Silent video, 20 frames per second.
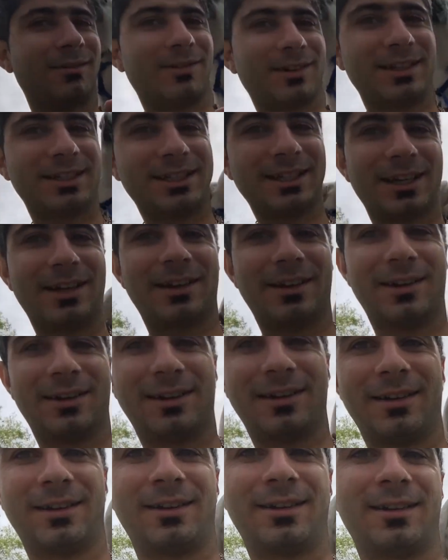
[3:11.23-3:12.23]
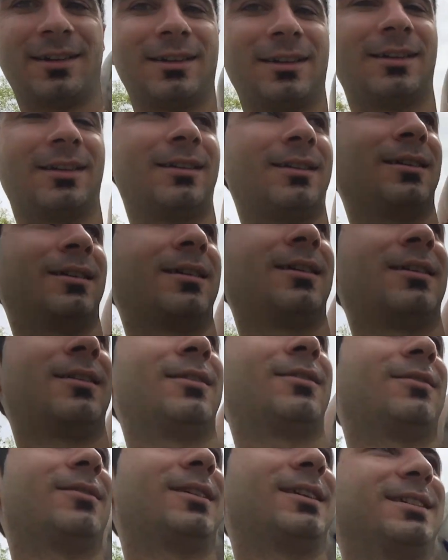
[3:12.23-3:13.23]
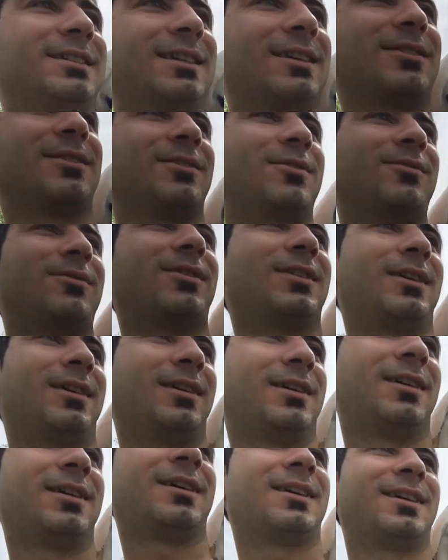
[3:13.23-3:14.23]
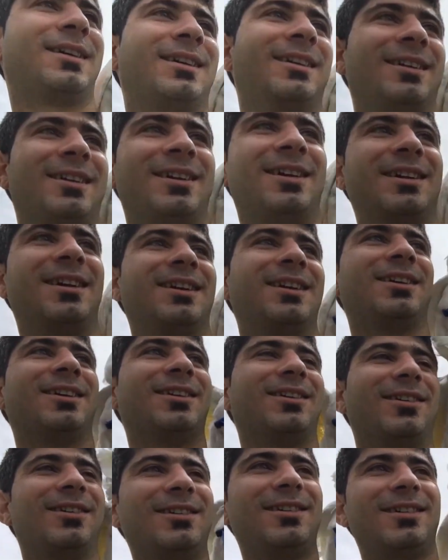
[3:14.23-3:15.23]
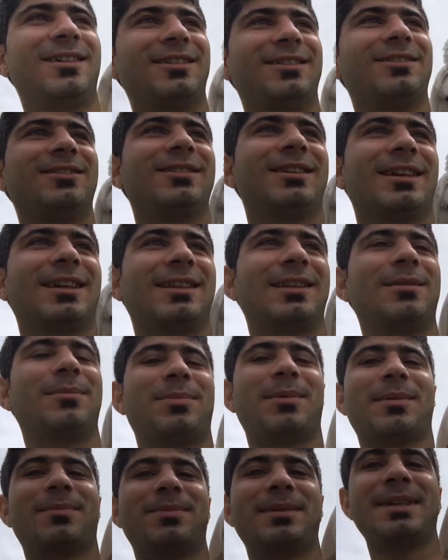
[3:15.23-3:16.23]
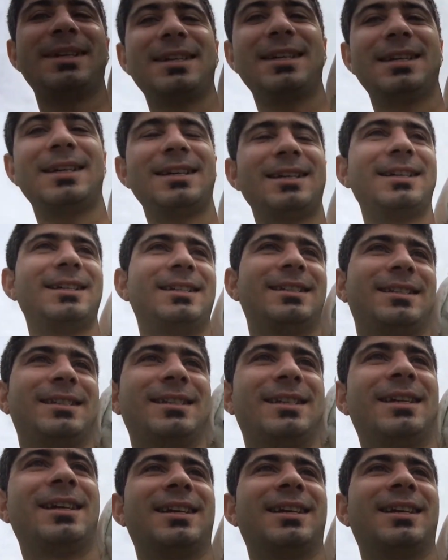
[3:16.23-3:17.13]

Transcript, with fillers: Watch out. Watch out, don't fall. Oh, look at the puppies.